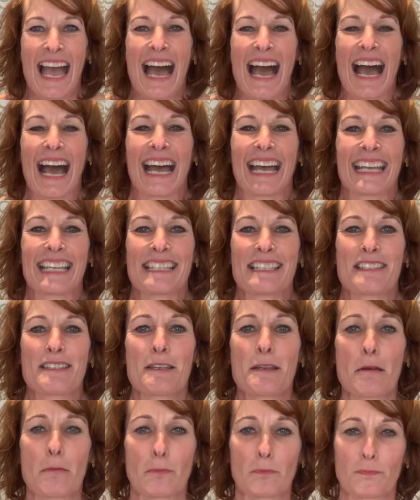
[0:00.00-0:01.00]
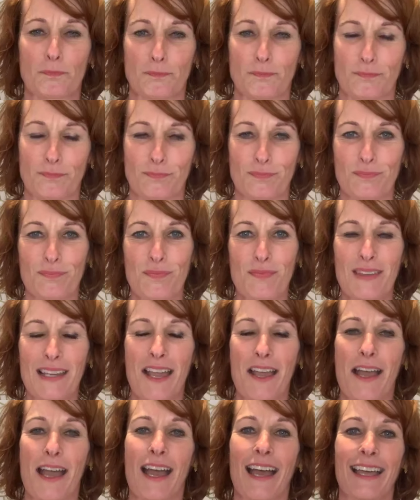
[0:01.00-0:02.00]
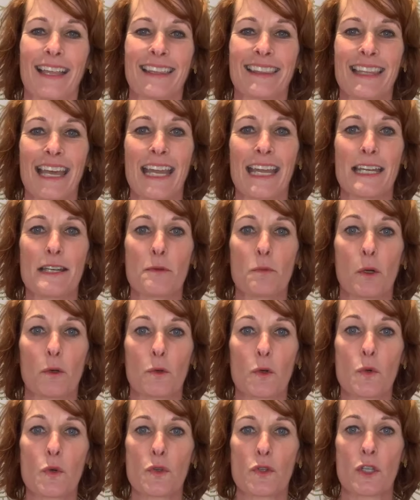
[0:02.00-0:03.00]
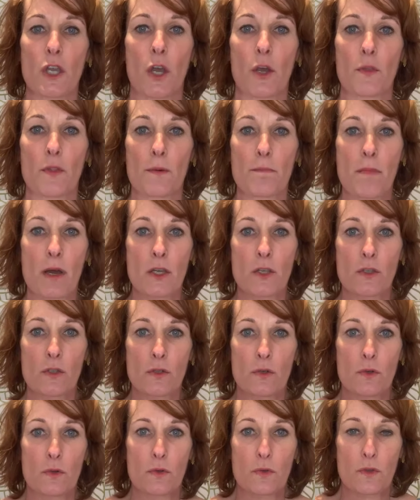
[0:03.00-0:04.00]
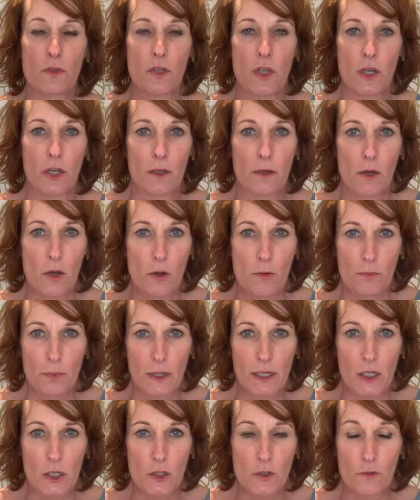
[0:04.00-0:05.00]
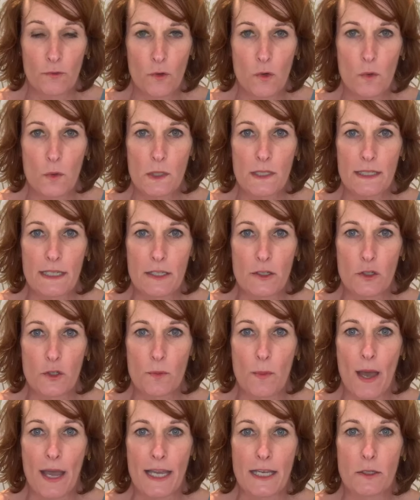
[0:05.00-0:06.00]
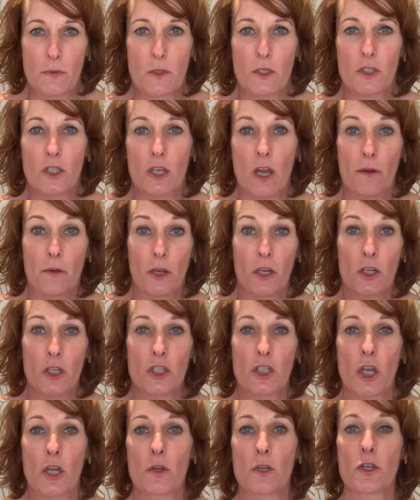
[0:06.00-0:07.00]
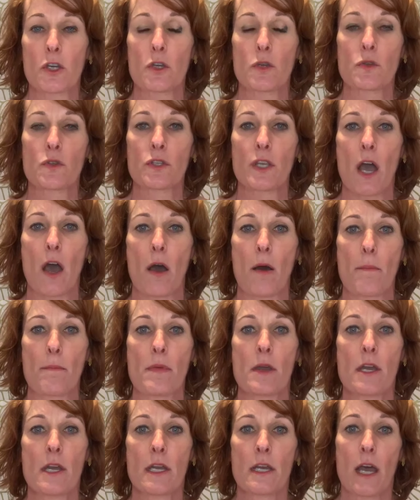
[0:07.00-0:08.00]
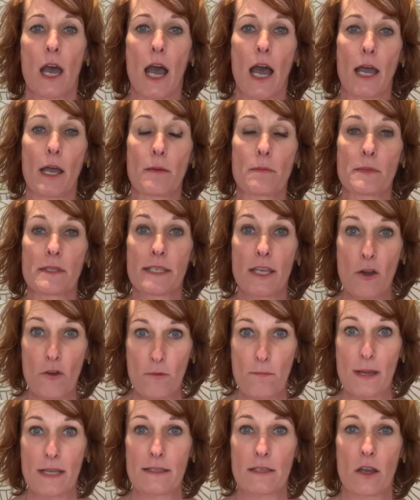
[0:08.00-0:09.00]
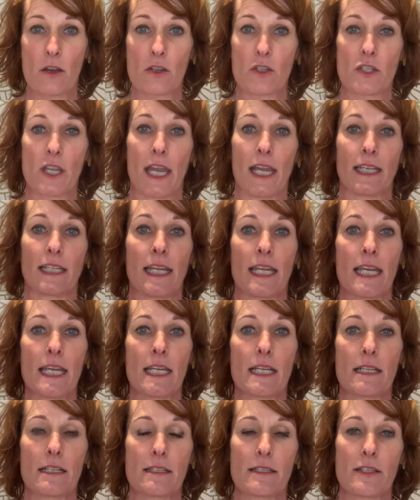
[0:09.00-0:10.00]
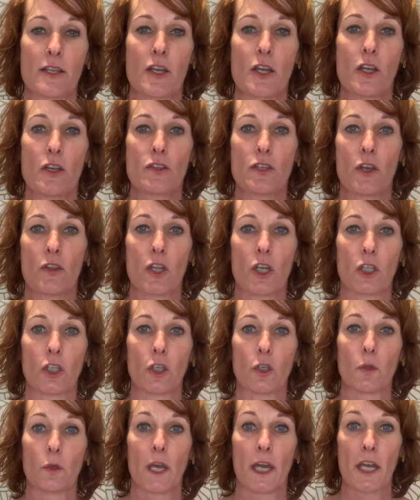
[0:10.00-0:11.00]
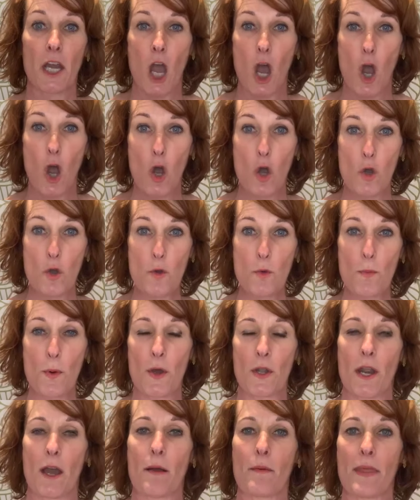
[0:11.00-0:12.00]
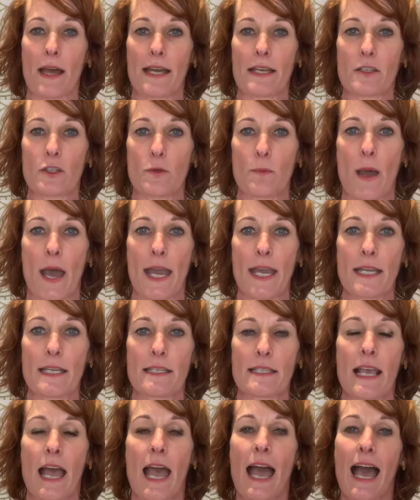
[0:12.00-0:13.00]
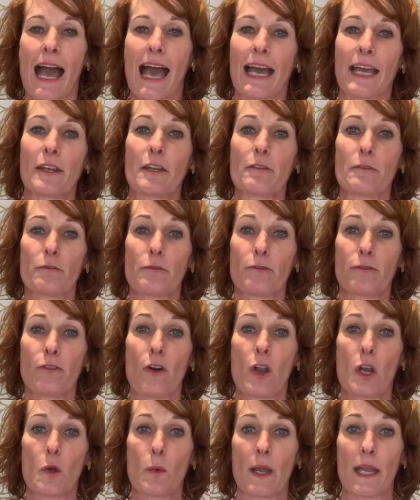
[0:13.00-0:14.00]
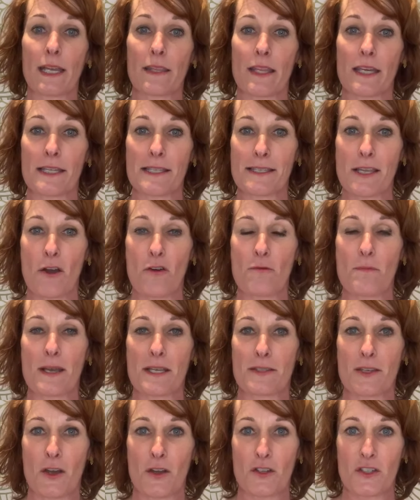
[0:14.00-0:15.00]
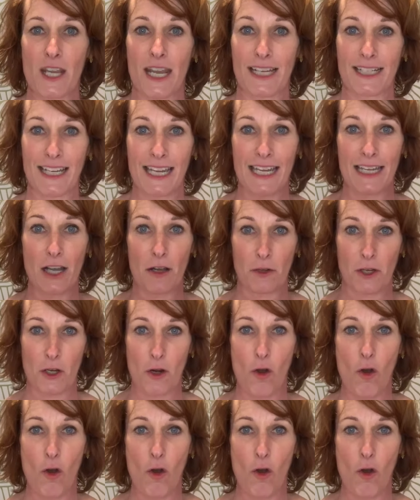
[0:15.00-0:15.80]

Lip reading: And then we're also the muscles that bring us forwards in space, which I'm going to show you some self-massage techniques so that you can open up that space, and following the self-massage technique, I'm going to